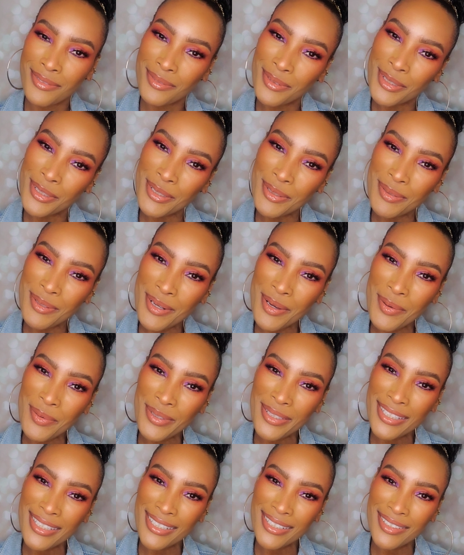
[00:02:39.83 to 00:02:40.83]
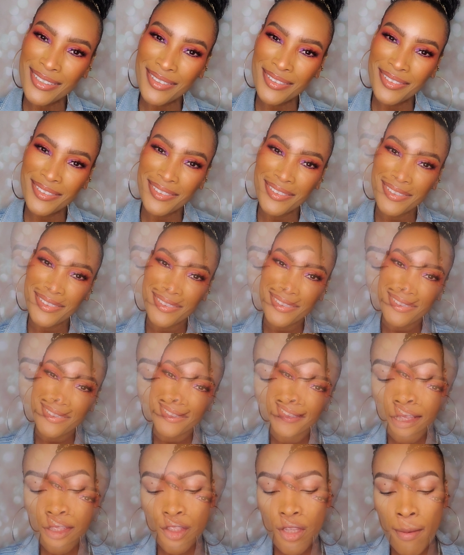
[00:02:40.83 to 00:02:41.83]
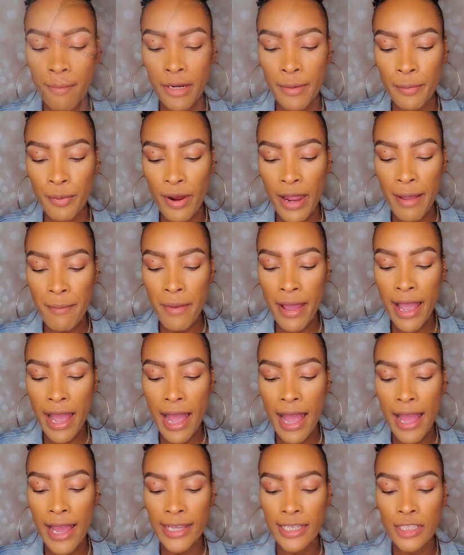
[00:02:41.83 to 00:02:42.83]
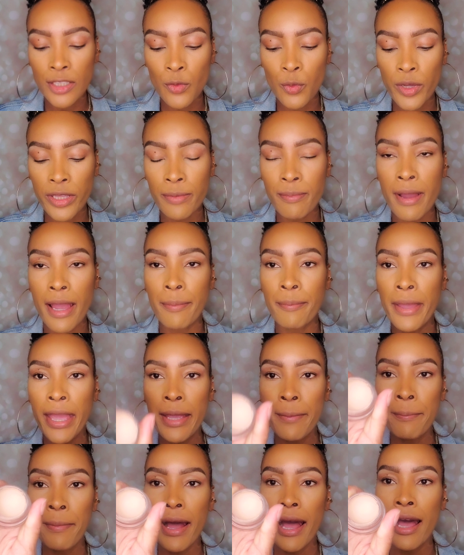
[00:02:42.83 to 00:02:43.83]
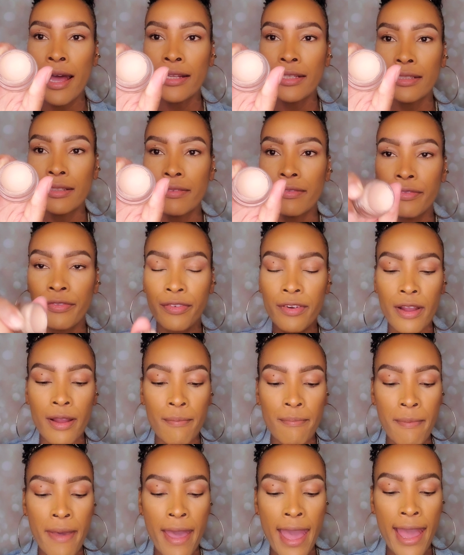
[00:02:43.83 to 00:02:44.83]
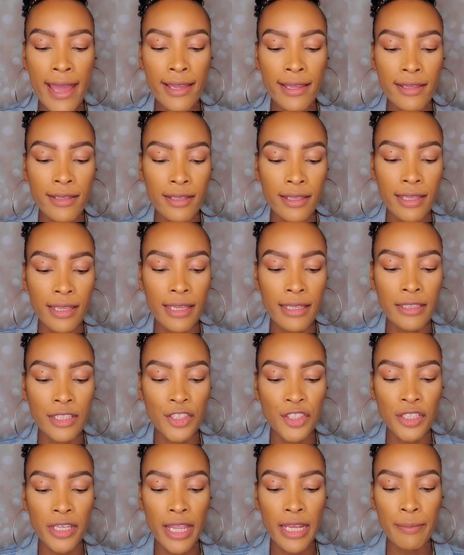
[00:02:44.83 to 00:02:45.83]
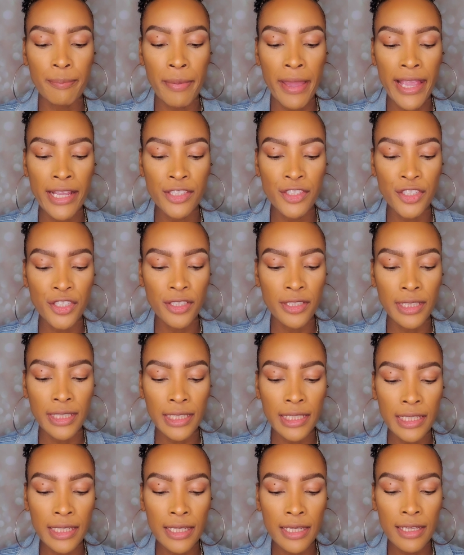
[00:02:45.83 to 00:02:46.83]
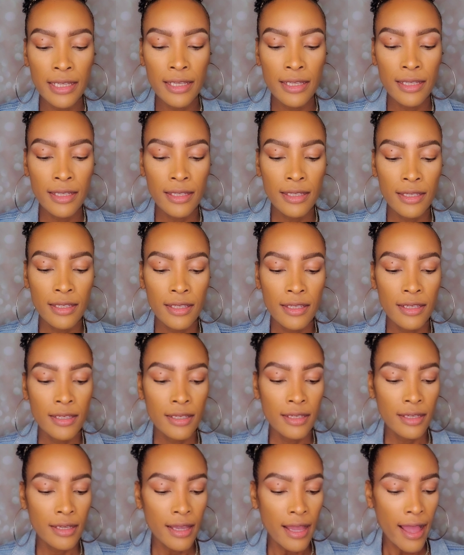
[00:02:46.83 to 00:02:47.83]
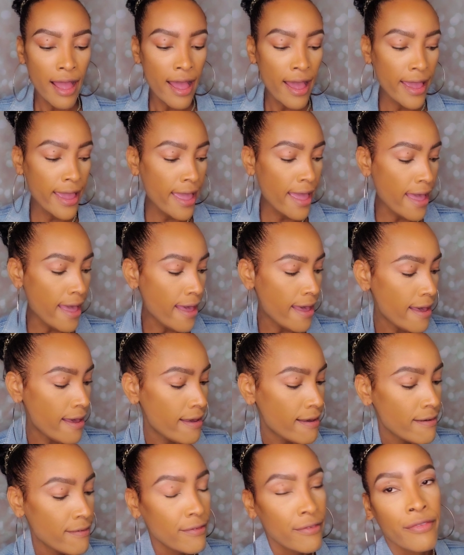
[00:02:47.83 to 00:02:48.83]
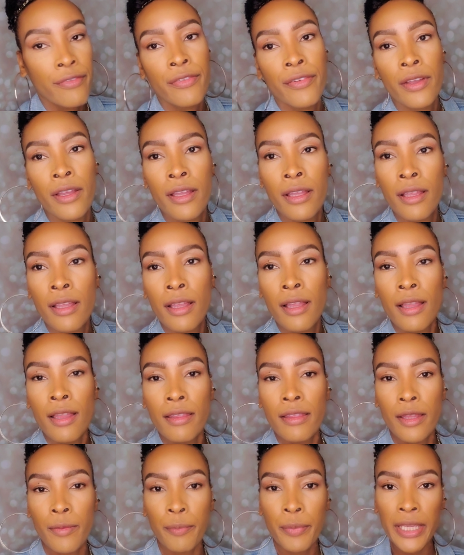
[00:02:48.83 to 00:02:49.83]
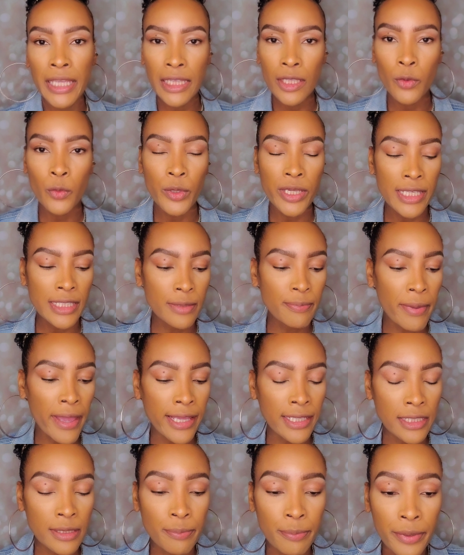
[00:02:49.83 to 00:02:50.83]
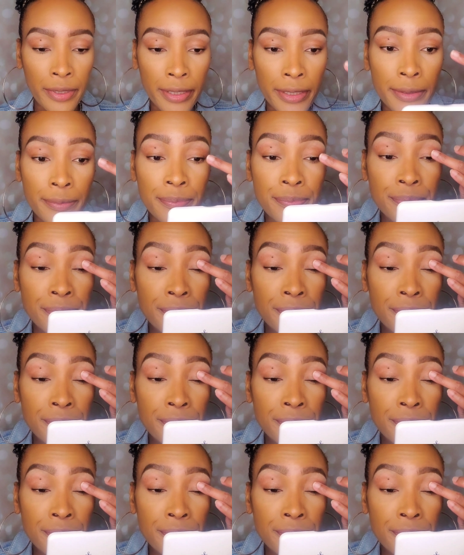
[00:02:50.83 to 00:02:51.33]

well, you know what to do. So I'm going to prime my eyes with my paint pot from MAC in the shade Painterly. I have the P. Louise base, but